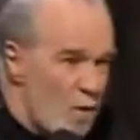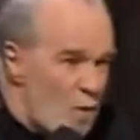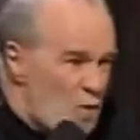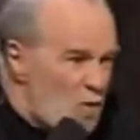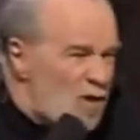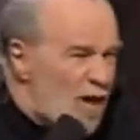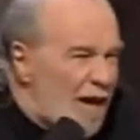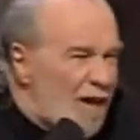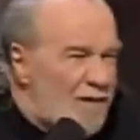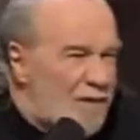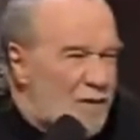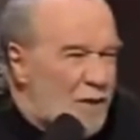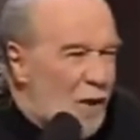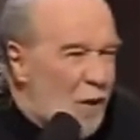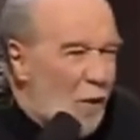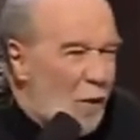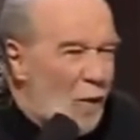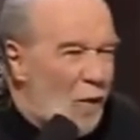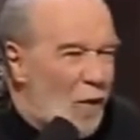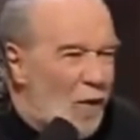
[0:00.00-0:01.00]
Who said
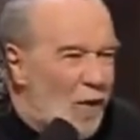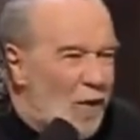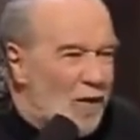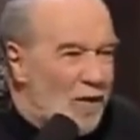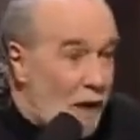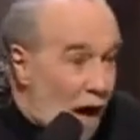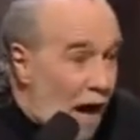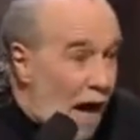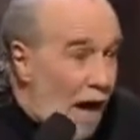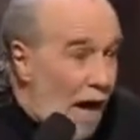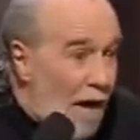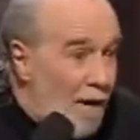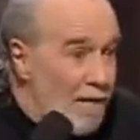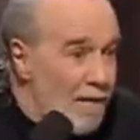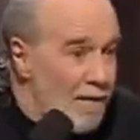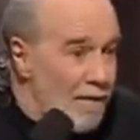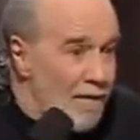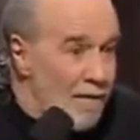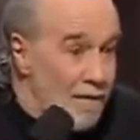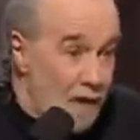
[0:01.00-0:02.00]
so? God?
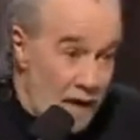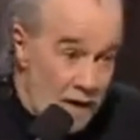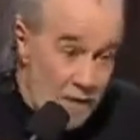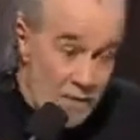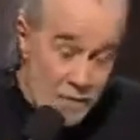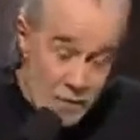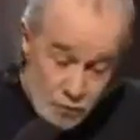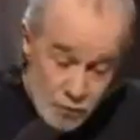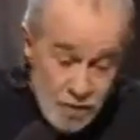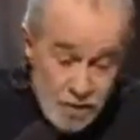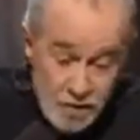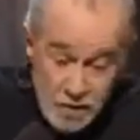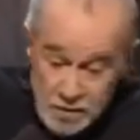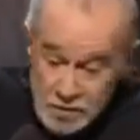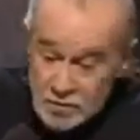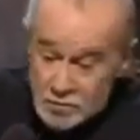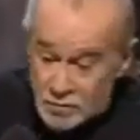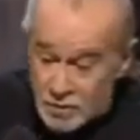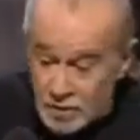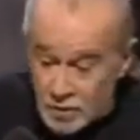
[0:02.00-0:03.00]
Hey, if you read
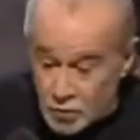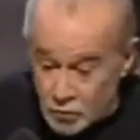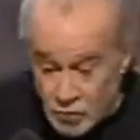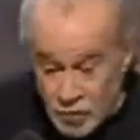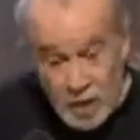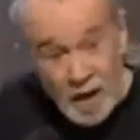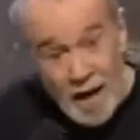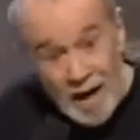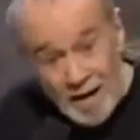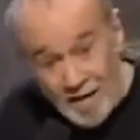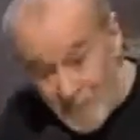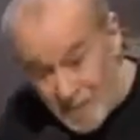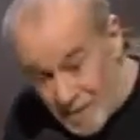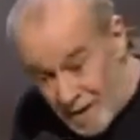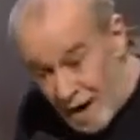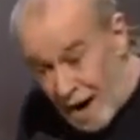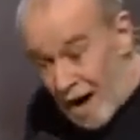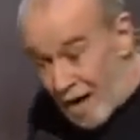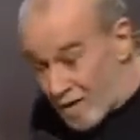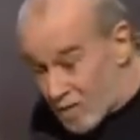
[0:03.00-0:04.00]
history, you realize that
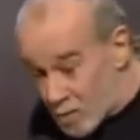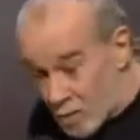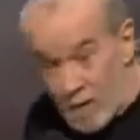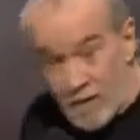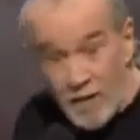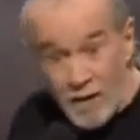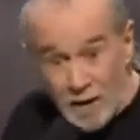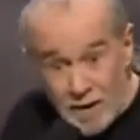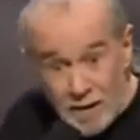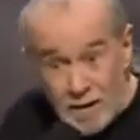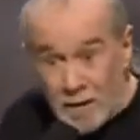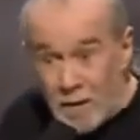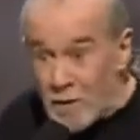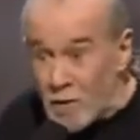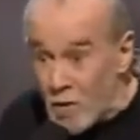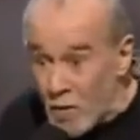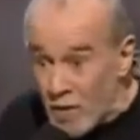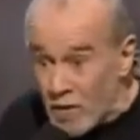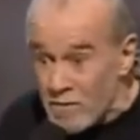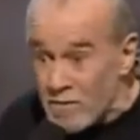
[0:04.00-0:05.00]
God is one of the leading
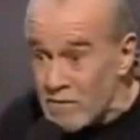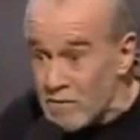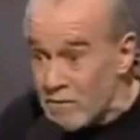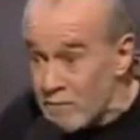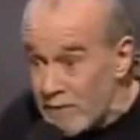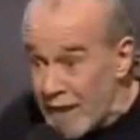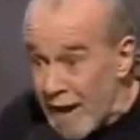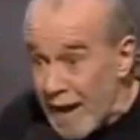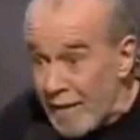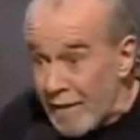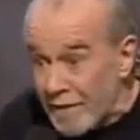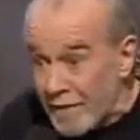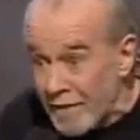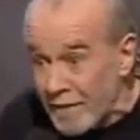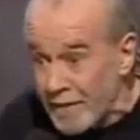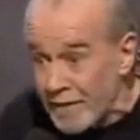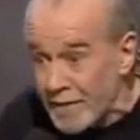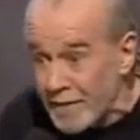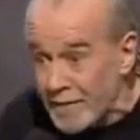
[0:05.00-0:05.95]
causes of death.